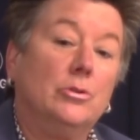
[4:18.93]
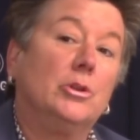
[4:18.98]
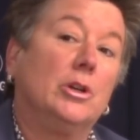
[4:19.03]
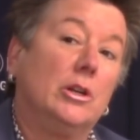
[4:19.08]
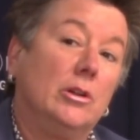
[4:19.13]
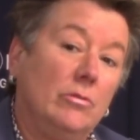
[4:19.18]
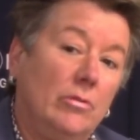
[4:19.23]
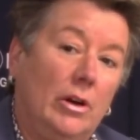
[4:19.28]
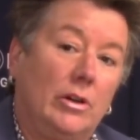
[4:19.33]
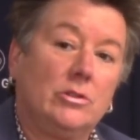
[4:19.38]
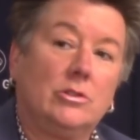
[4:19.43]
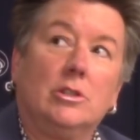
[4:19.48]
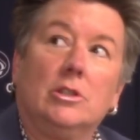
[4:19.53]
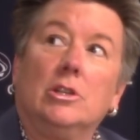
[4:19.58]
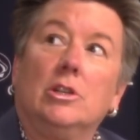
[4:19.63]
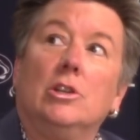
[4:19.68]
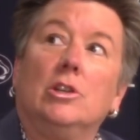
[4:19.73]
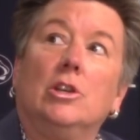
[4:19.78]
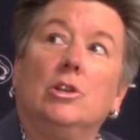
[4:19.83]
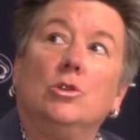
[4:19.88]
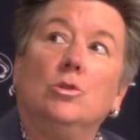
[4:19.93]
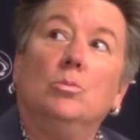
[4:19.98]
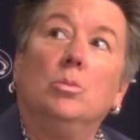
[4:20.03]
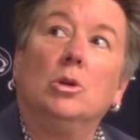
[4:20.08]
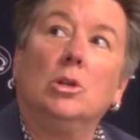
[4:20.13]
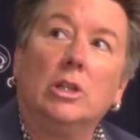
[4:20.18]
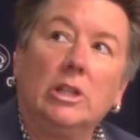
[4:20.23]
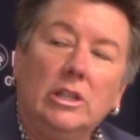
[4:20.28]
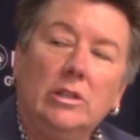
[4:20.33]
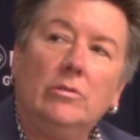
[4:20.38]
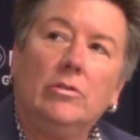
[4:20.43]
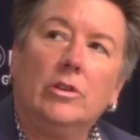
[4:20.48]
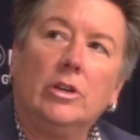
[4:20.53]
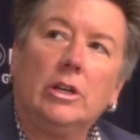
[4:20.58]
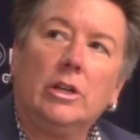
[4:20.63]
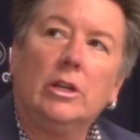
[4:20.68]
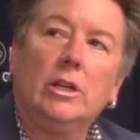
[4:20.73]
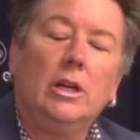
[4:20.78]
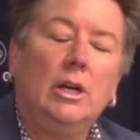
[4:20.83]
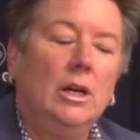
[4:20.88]
you can invest in and that you believe
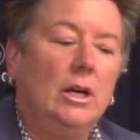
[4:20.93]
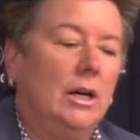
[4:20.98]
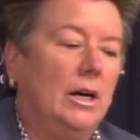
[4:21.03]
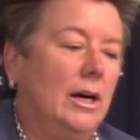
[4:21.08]
in.